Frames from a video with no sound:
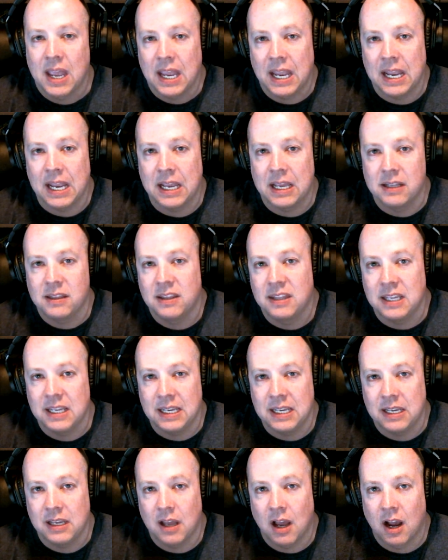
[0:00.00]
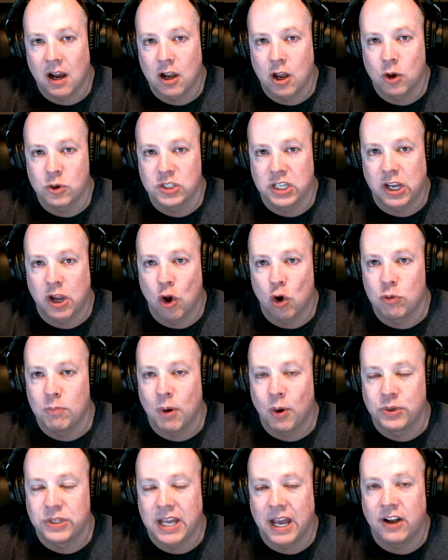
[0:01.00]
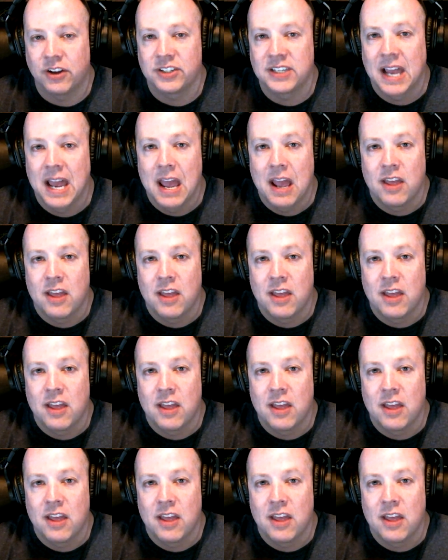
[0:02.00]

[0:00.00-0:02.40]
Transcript: in the Cozy Cone Motels.